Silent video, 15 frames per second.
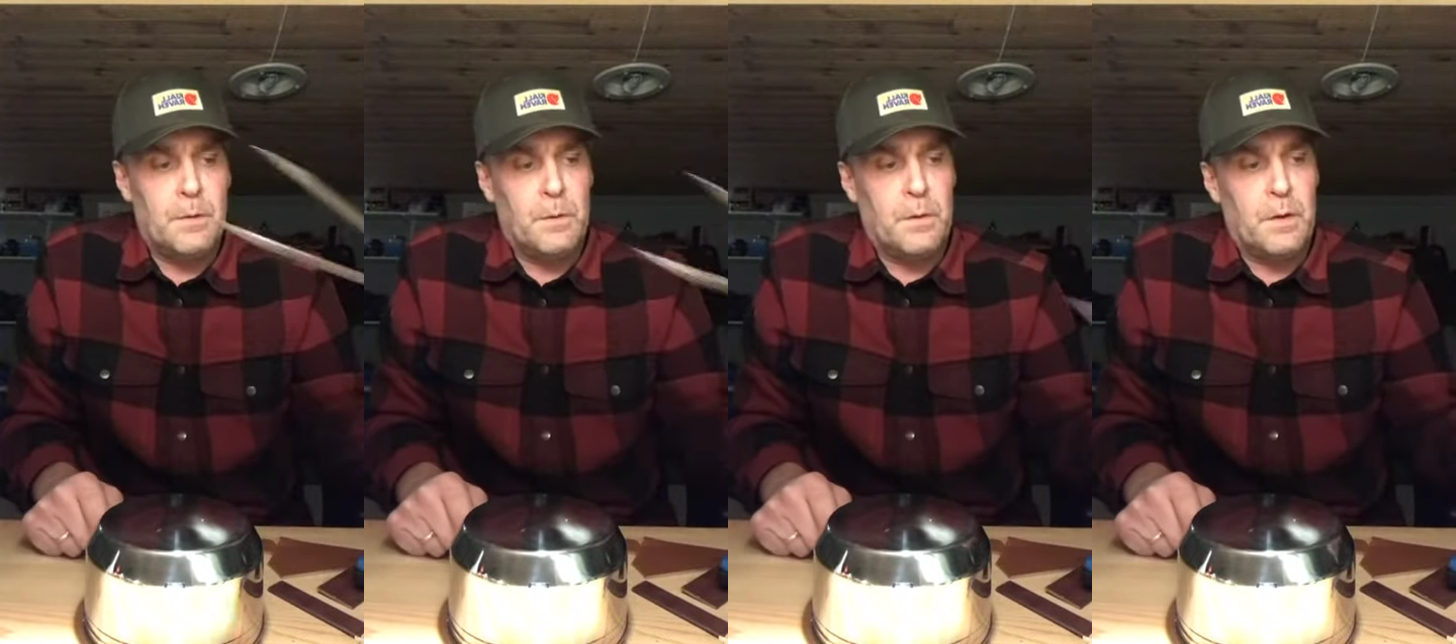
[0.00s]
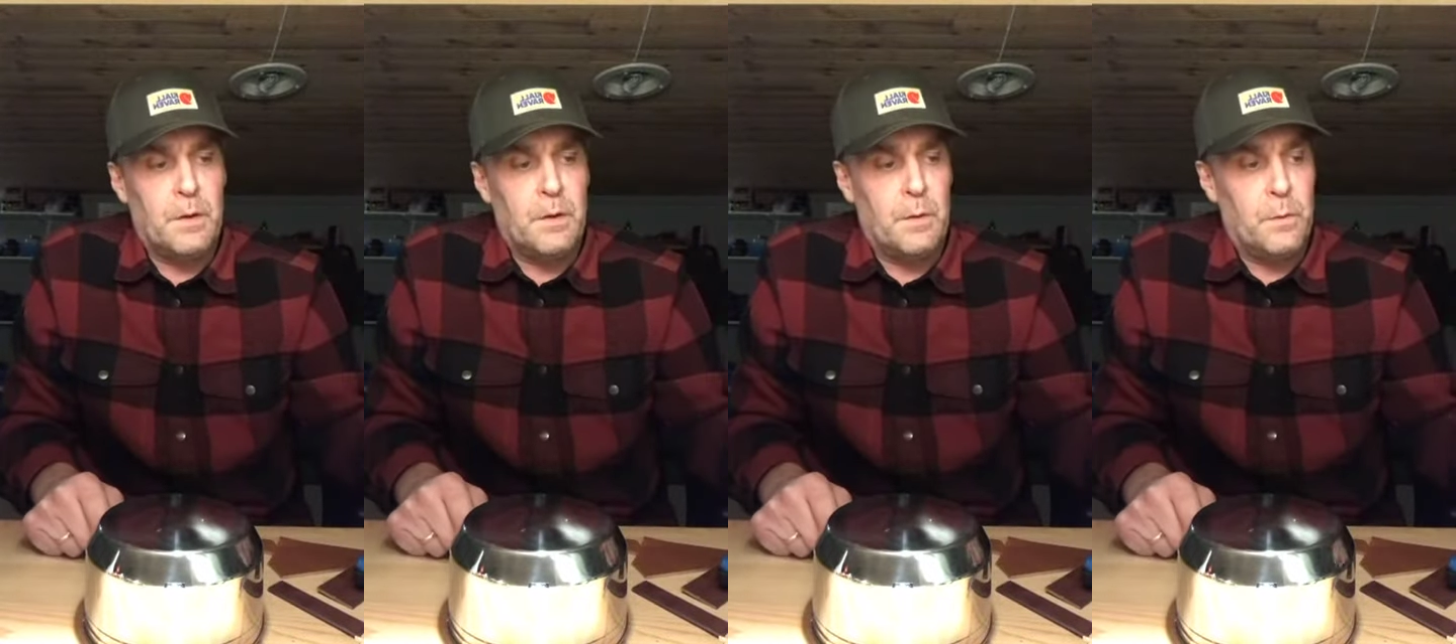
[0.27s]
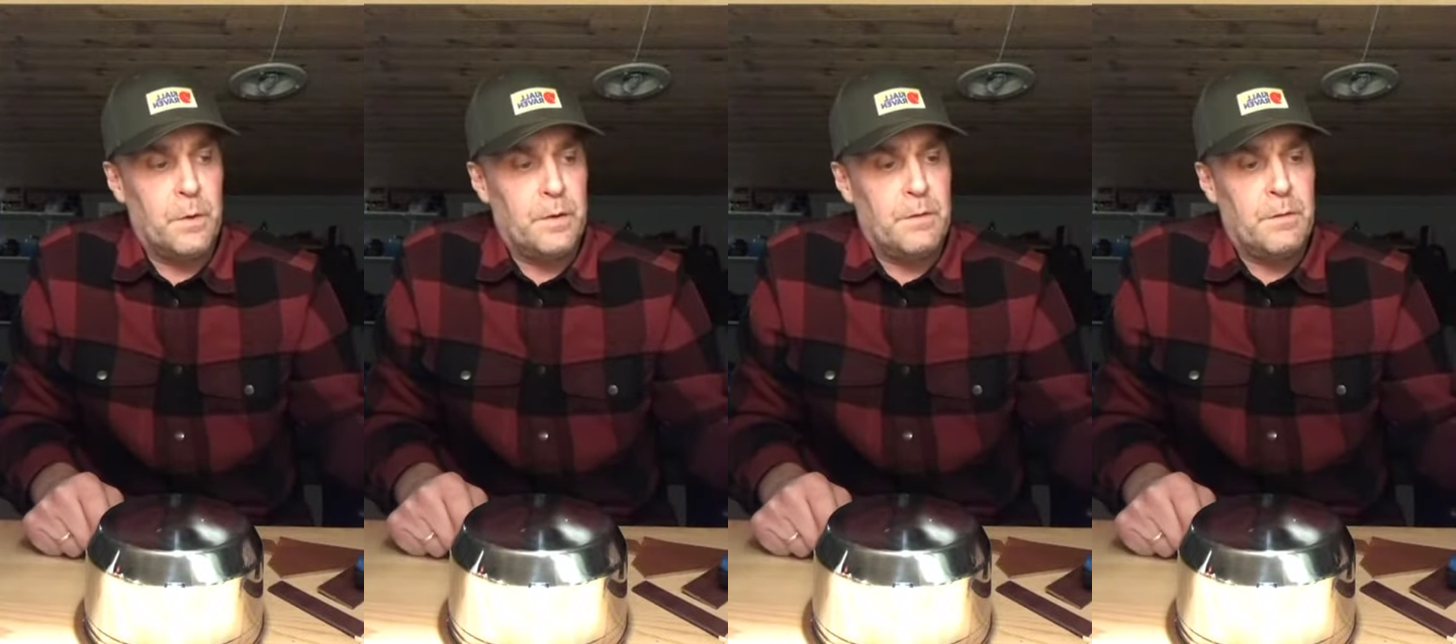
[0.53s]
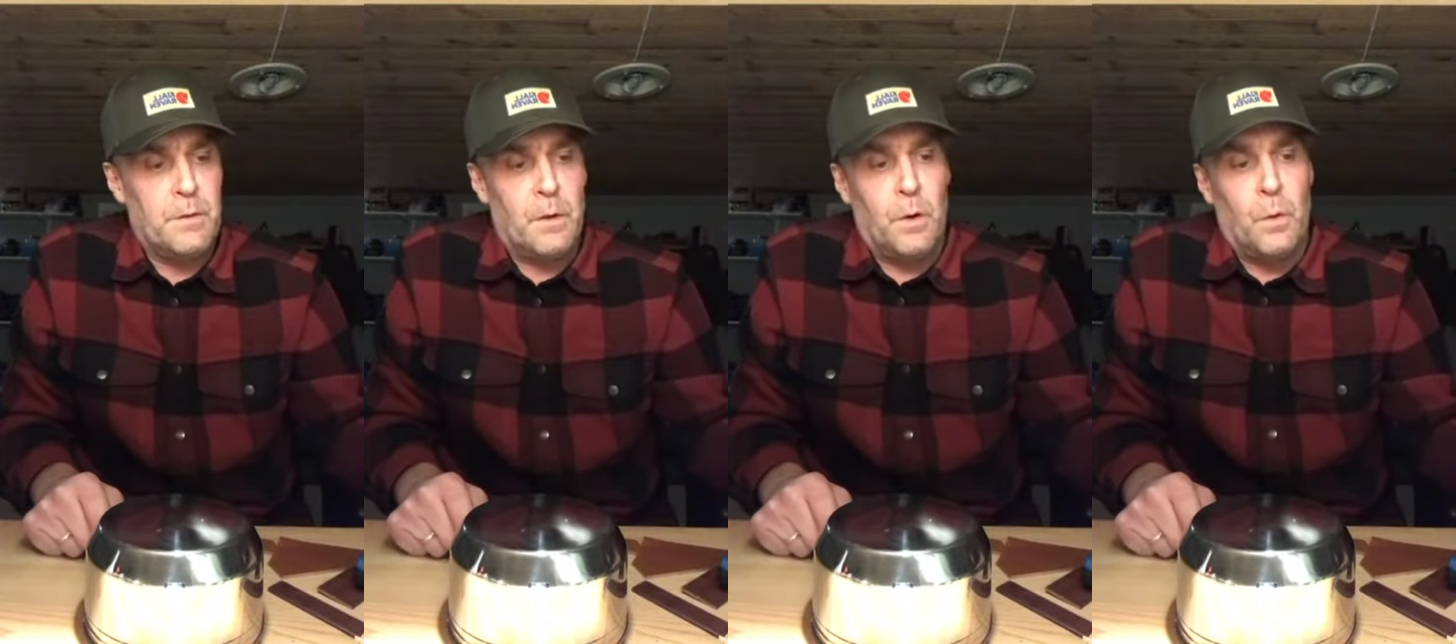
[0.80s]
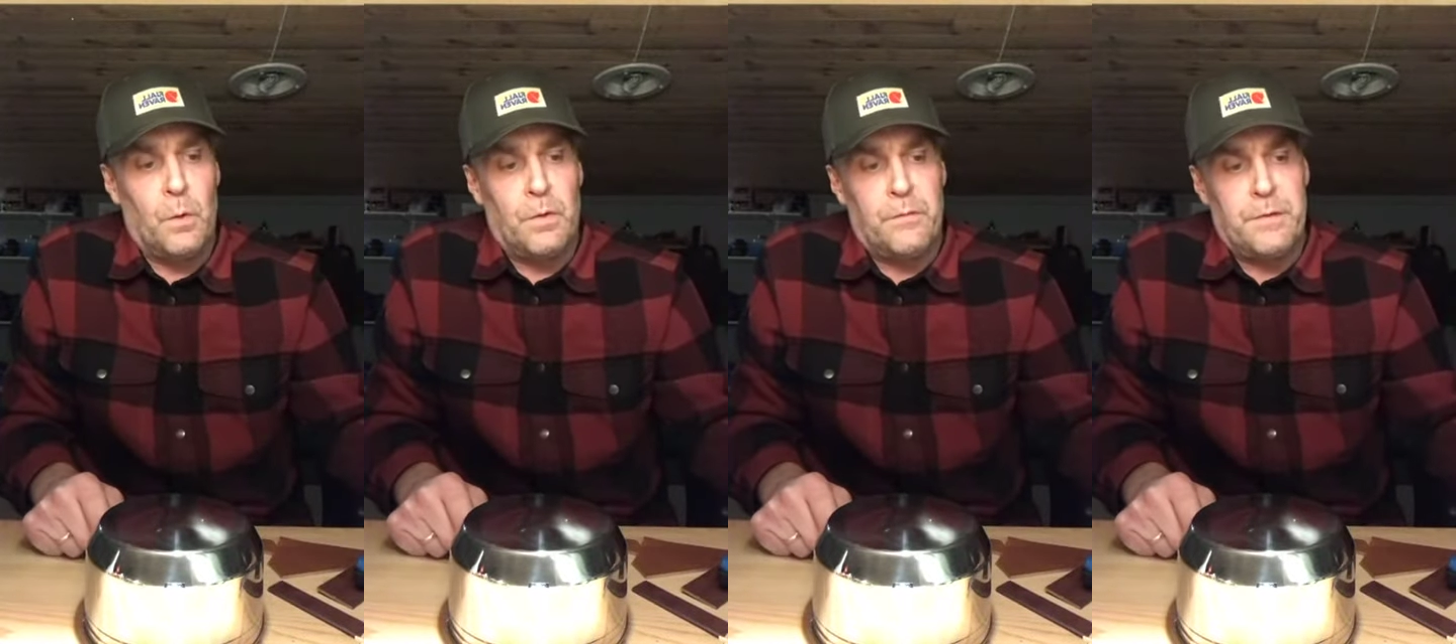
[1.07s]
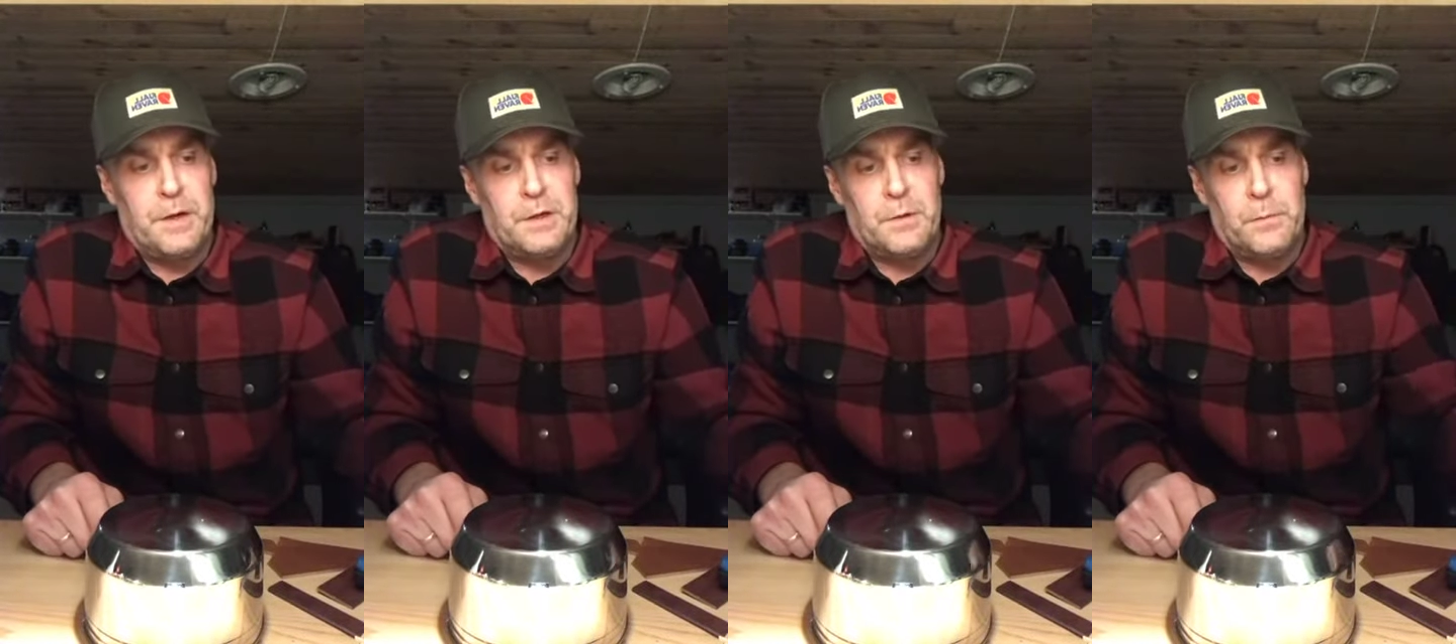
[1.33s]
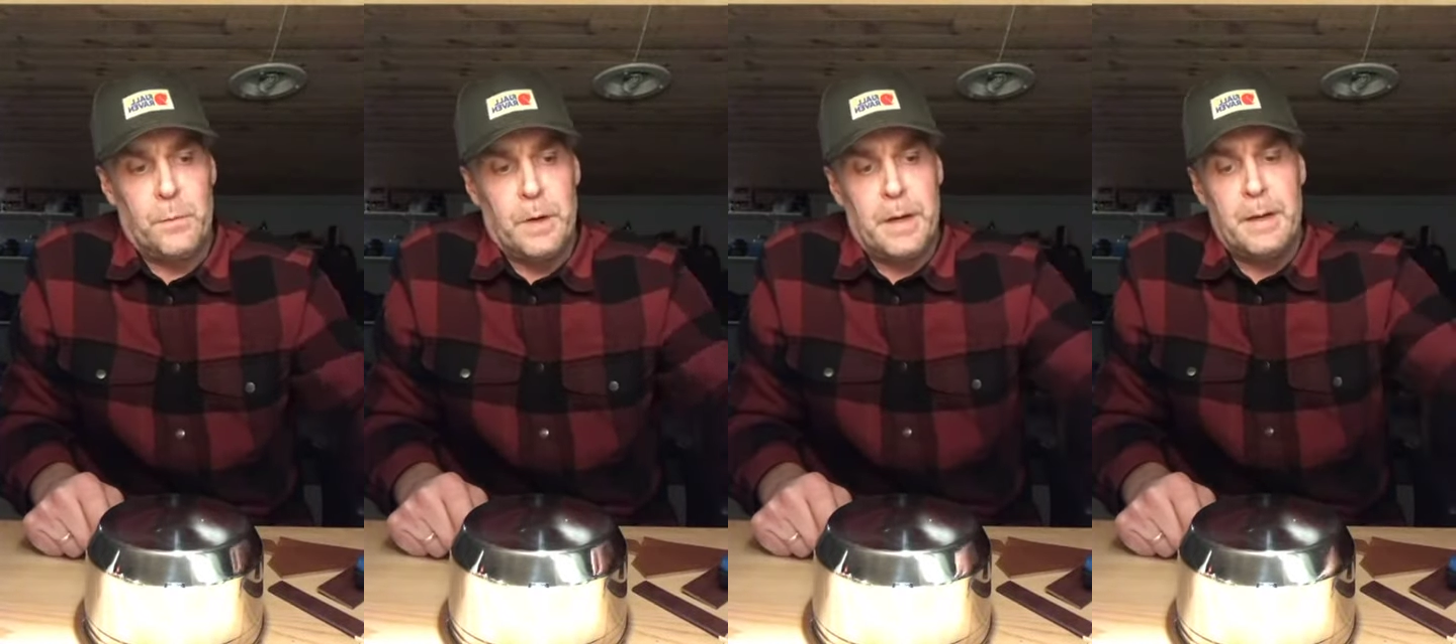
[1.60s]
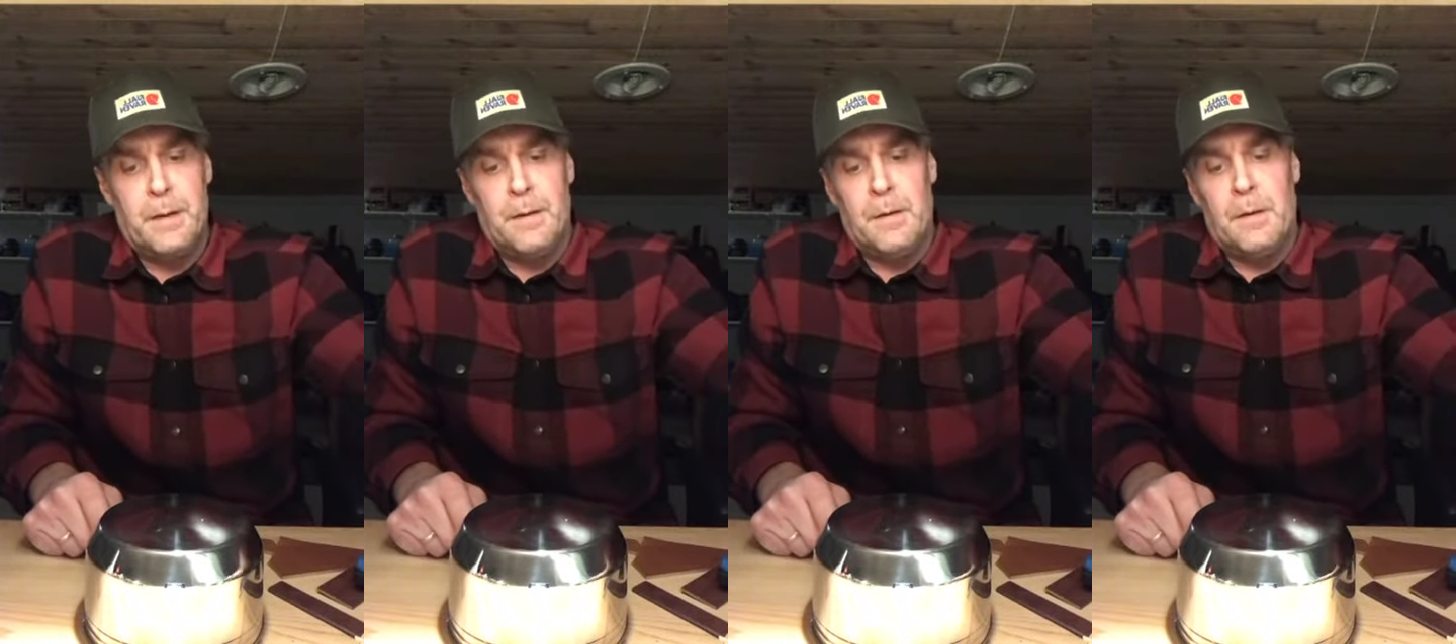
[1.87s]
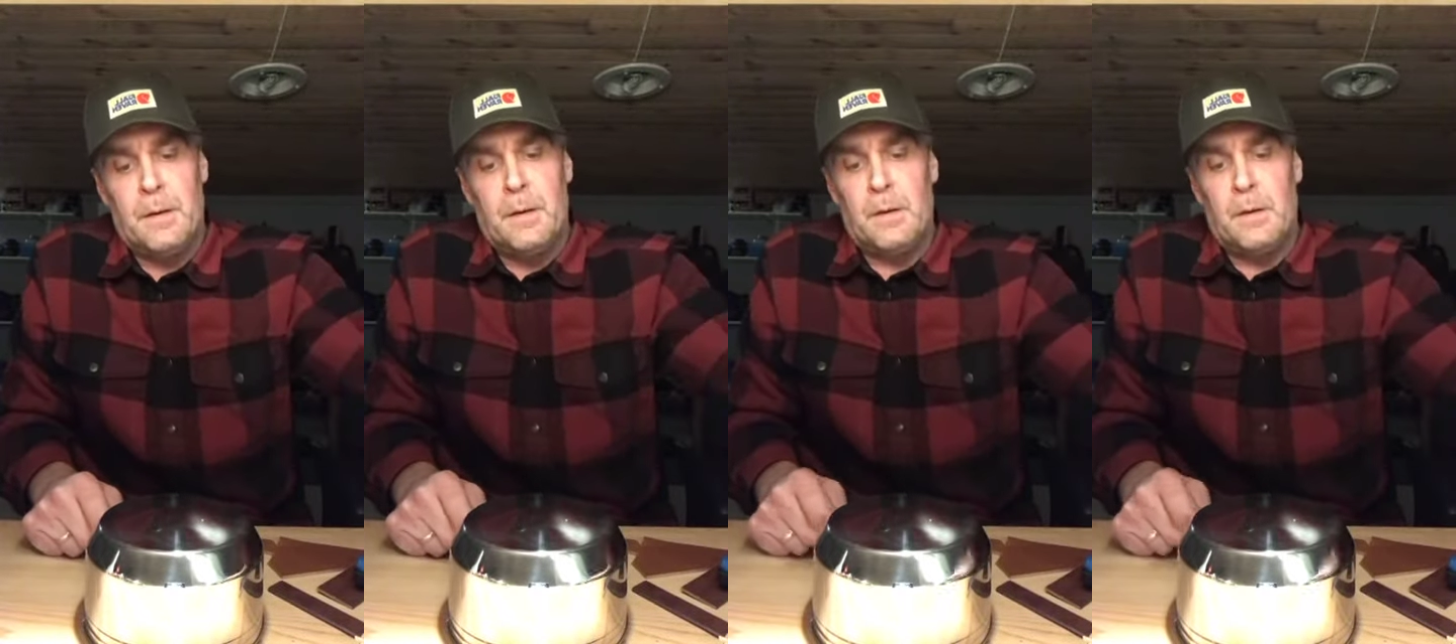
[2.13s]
you can do it the old-fashioned way.